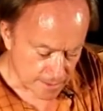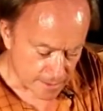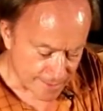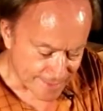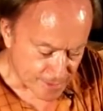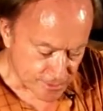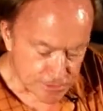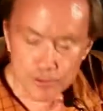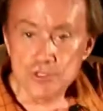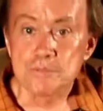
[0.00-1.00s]
they
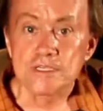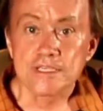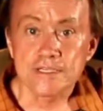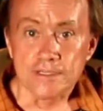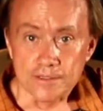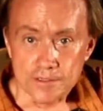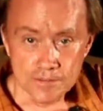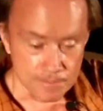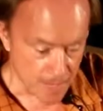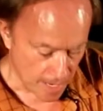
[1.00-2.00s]
couldn't use patinas
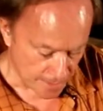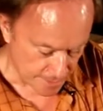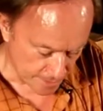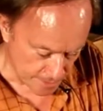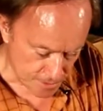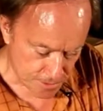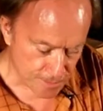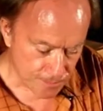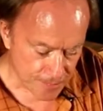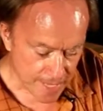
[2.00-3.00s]
on these,
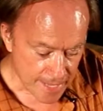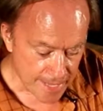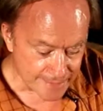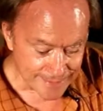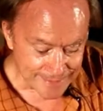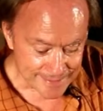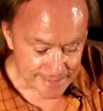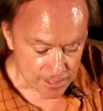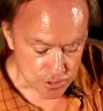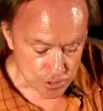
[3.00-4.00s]
and they did
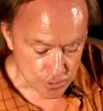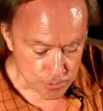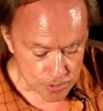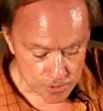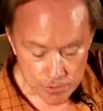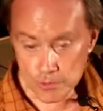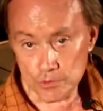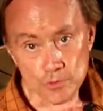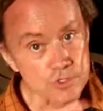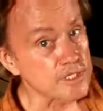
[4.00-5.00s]
not choose to
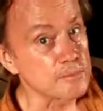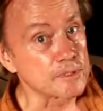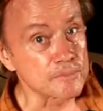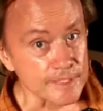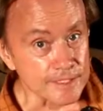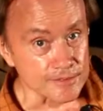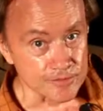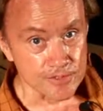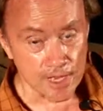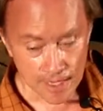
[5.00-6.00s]
use aluminum leaf
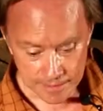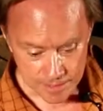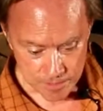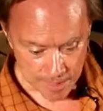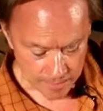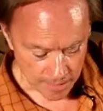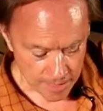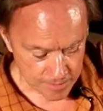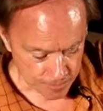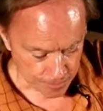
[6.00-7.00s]
on this metal
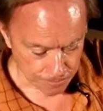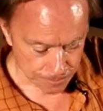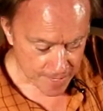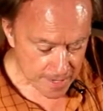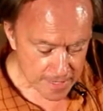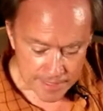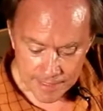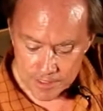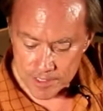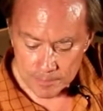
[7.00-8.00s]
either. They
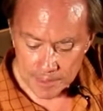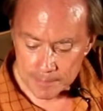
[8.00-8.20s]
just simply